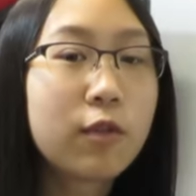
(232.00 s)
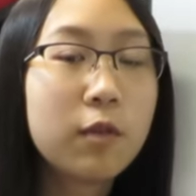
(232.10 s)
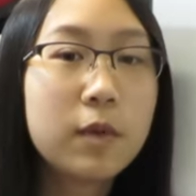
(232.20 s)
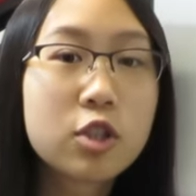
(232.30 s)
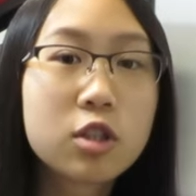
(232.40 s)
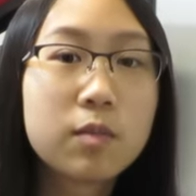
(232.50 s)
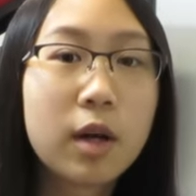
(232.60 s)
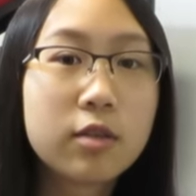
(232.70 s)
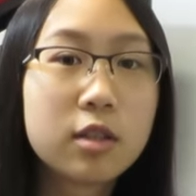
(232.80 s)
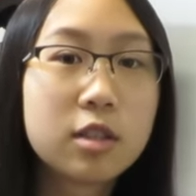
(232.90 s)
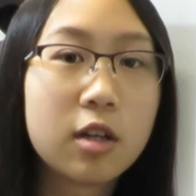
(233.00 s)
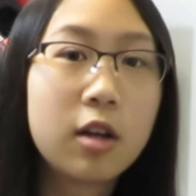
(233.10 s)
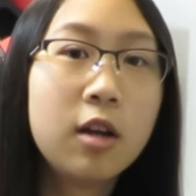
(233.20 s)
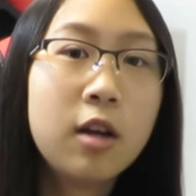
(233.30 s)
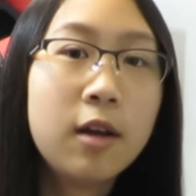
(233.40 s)
more information about this
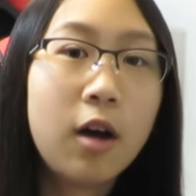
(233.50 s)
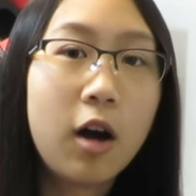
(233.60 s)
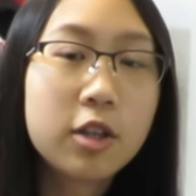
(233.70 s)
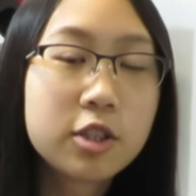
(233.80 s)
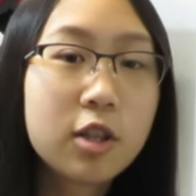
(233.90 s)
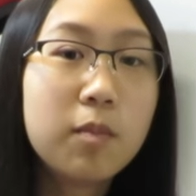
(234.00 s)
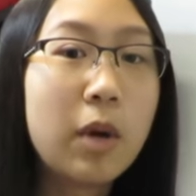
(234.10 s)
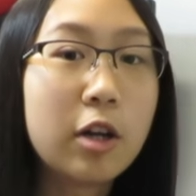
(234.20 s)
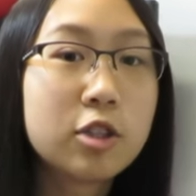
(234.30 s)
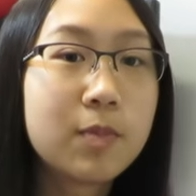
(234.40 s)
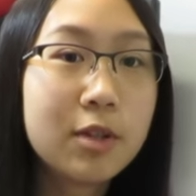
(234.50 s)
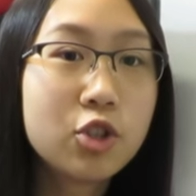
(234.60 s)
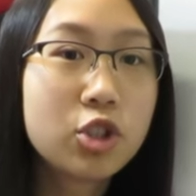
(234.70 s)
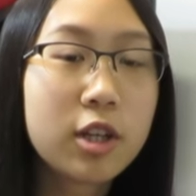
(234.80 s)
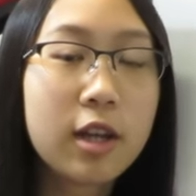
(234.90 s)
awesome mouse
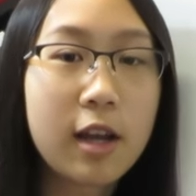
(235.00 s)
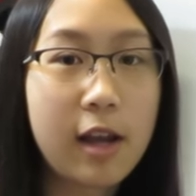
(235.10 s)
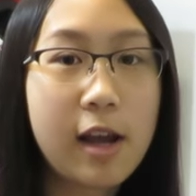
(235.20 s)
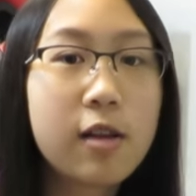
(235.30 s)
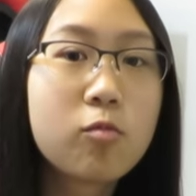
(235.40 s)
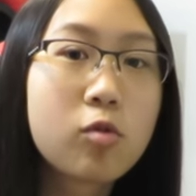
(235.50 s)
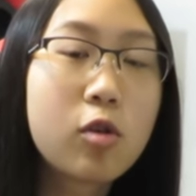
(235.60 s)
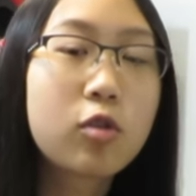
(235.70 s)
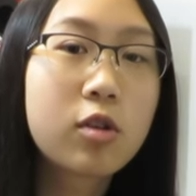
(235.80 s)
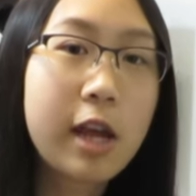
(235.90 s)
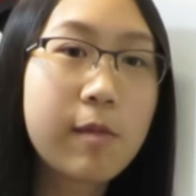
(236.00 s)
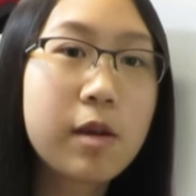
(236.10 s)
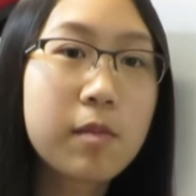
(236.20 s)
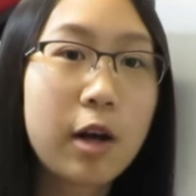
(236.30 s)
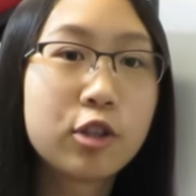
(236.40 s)
bungee and Rogue
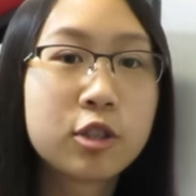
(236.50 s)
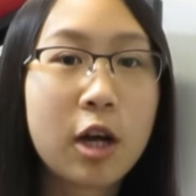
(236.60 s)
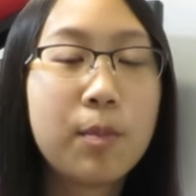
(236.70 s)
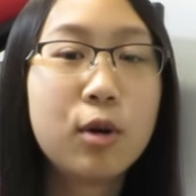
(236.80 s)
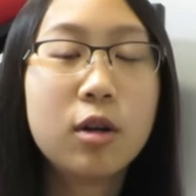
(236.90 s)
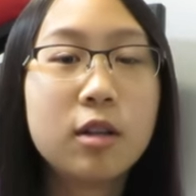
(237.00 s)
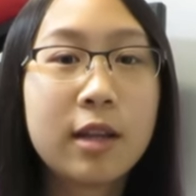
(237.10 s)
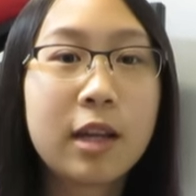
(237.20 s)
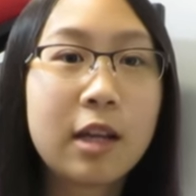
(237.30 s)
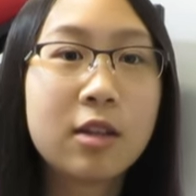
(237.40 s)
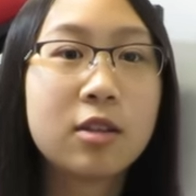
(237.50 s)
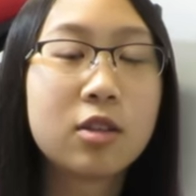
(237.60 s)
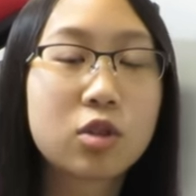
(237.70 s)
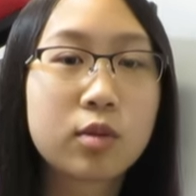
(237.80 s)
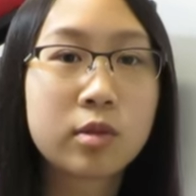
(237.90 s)
gaming mouse, I'll put a link in the
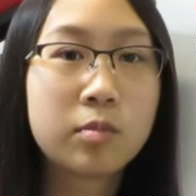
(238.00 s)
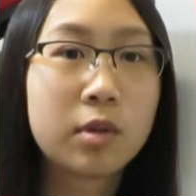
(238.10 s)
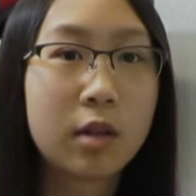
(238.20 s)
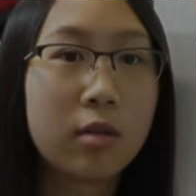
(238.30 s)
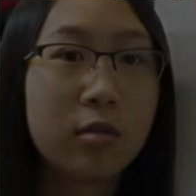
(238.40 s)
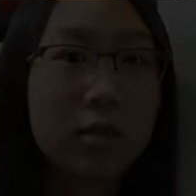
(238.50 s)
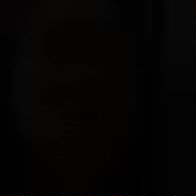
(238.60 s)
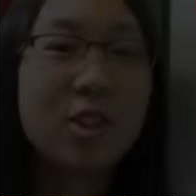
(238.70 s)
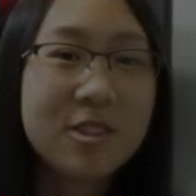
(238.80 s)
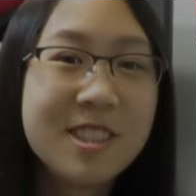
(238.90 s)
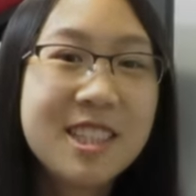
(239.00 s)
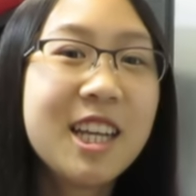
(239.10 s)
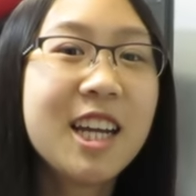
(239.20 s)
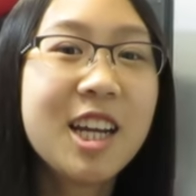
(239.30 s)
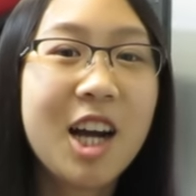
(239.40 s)
description below. So
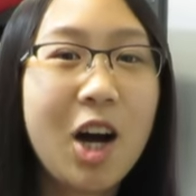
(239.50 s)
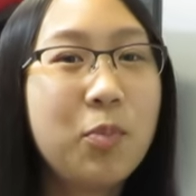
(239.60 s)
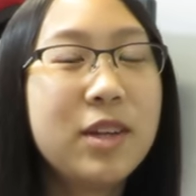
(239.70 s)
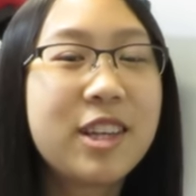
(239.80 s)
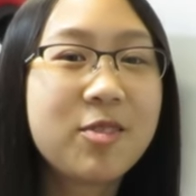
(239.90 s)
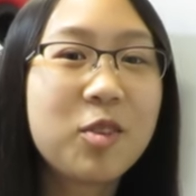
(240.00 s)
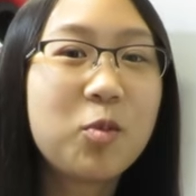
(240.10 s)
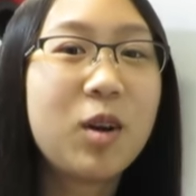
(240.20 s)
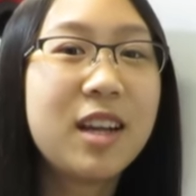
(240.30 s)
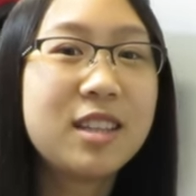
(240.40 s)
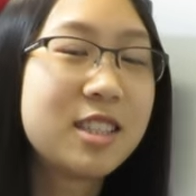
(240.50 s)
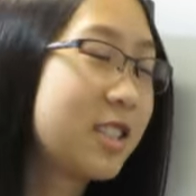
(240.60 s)
today I'll be giving away